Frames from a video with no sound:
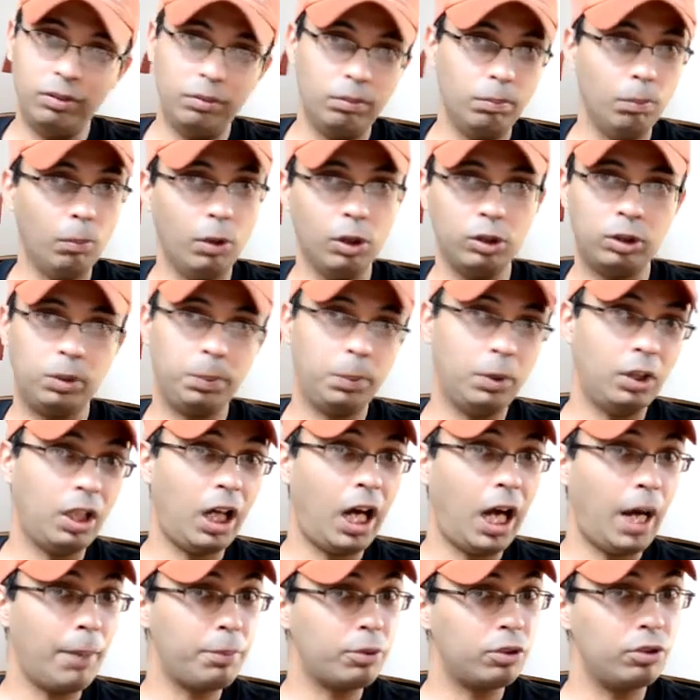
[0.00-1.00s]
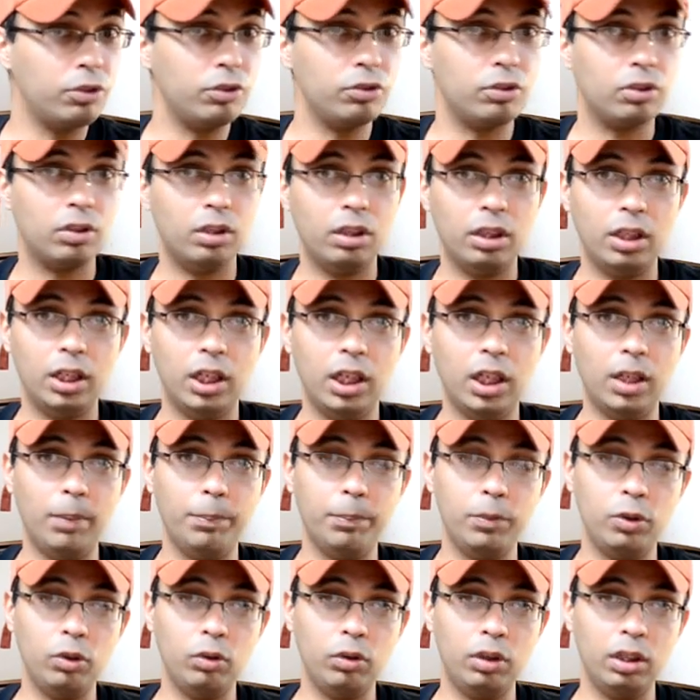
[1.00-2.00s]
multiple options
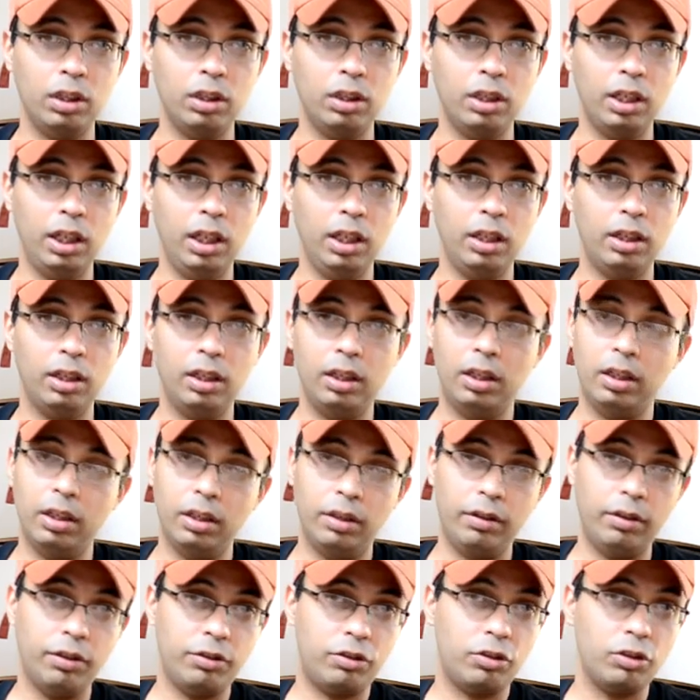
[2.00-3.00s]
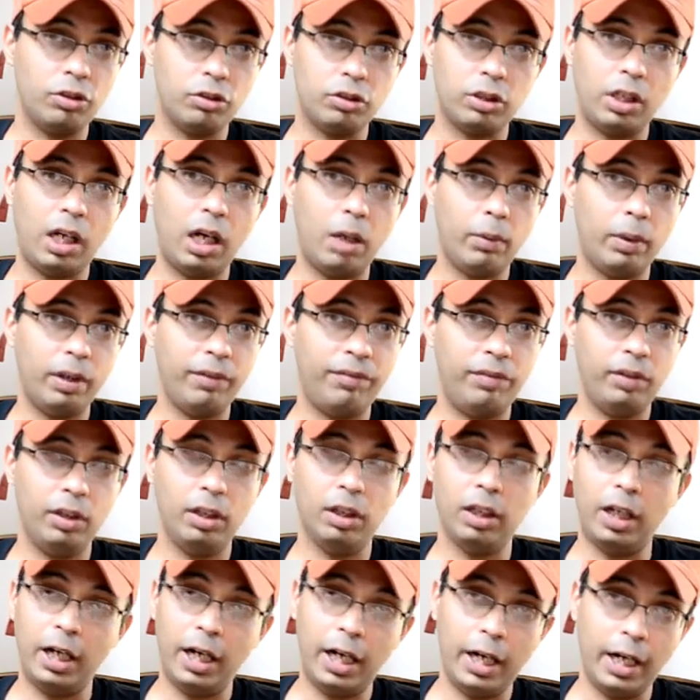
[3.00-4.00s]
you can take. This is how I
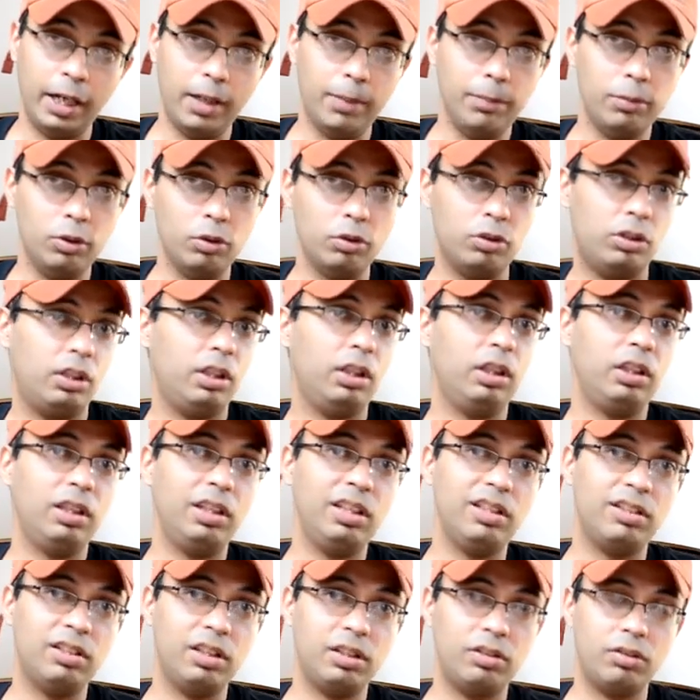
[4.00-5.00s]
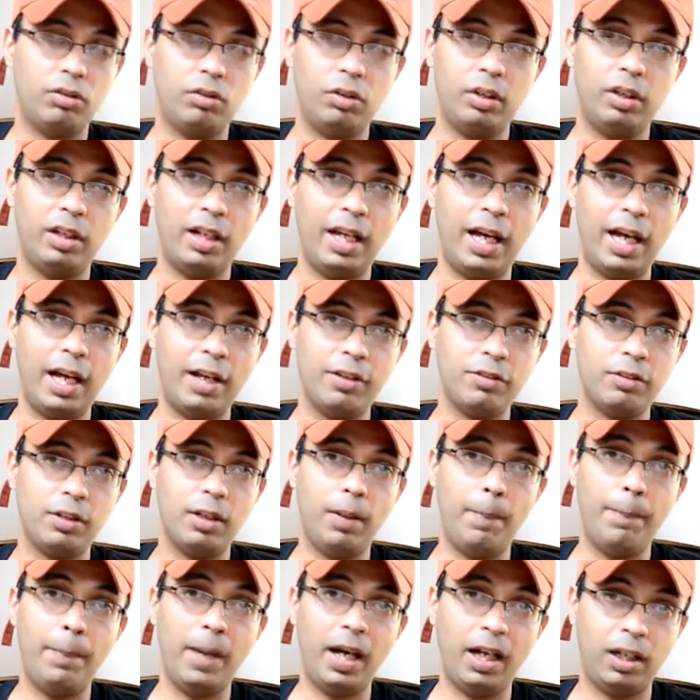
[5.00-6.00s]
feel. I am using D600 as
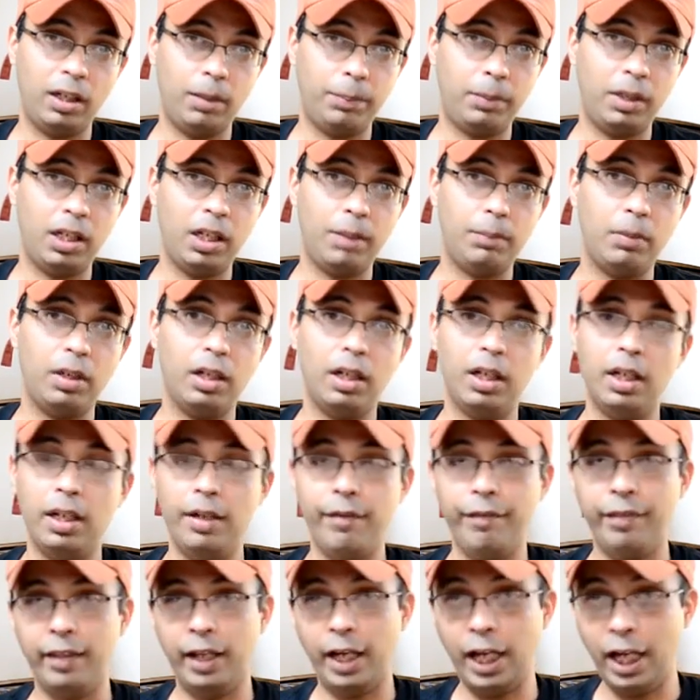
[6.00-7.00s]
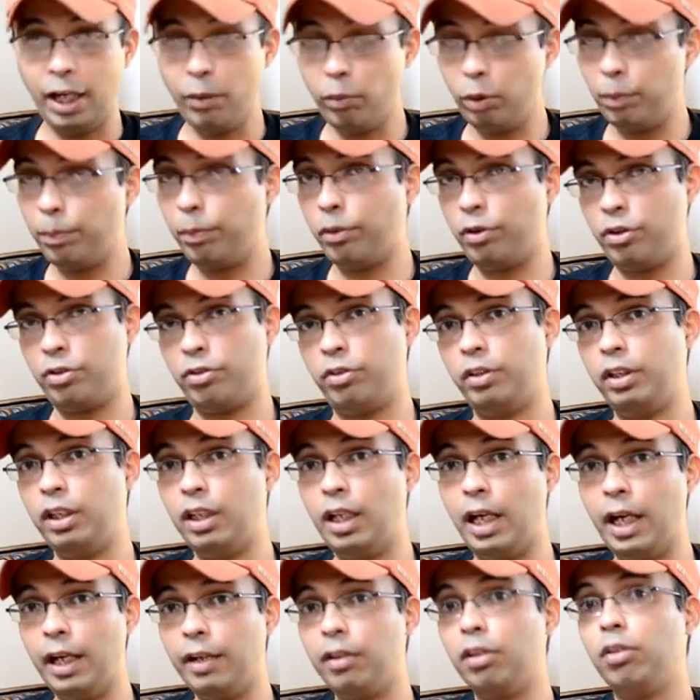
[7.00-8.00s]
a backup camera. I would personally
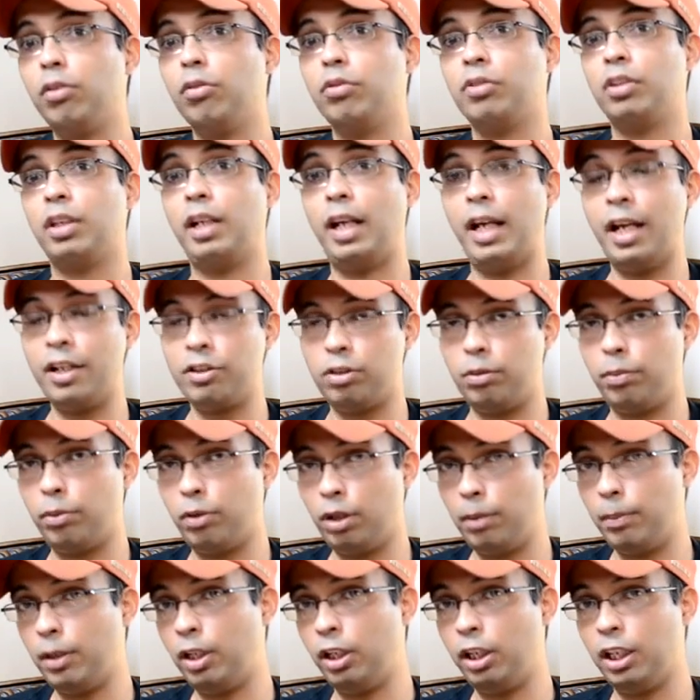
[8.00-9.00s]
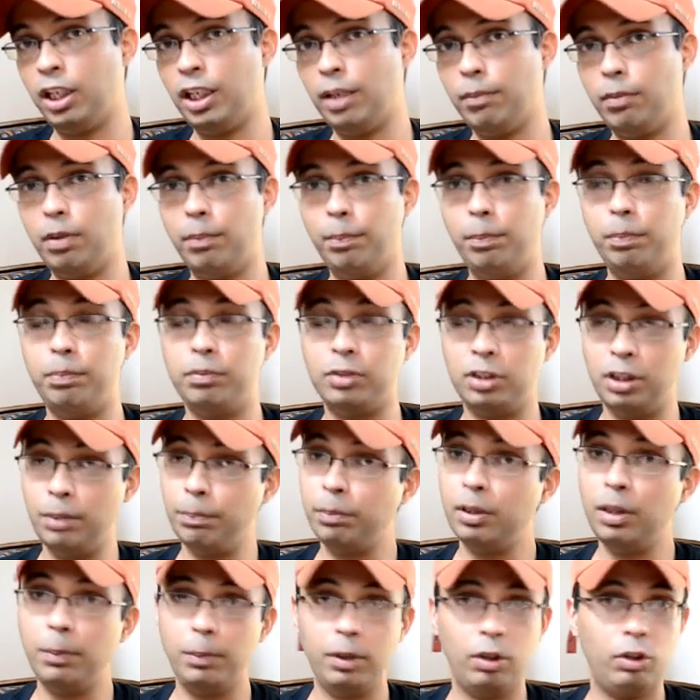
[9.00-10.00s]
not use it as a primary camera
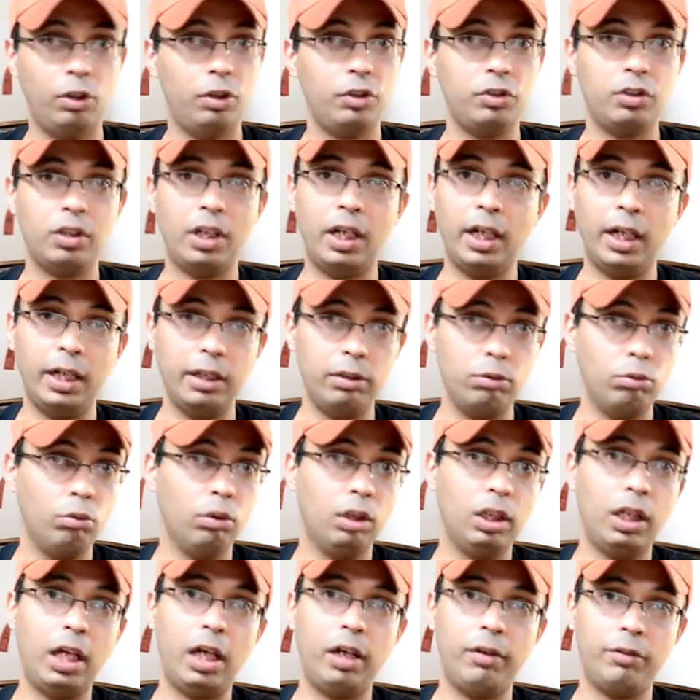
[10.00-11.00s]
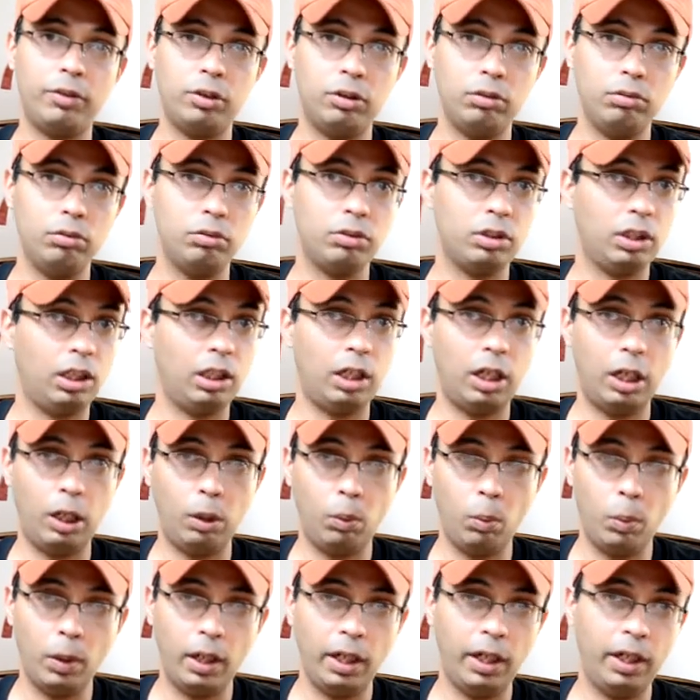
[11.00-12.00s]
simply because I do a lot of shoots, a lot
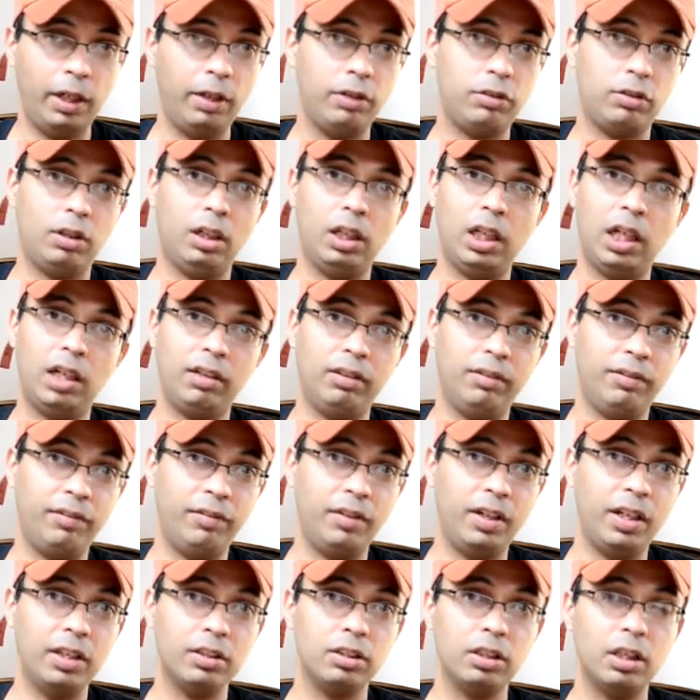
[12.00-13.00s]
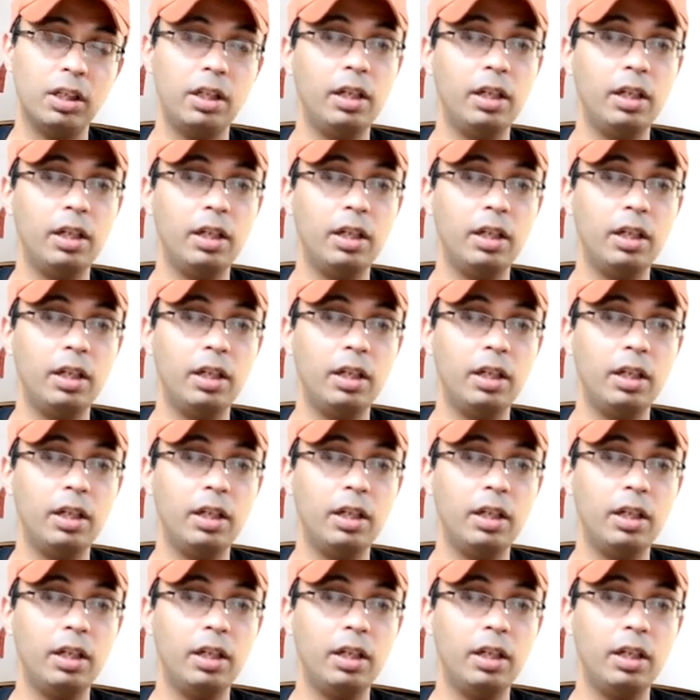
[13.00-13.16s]
of weddings, a lot of events,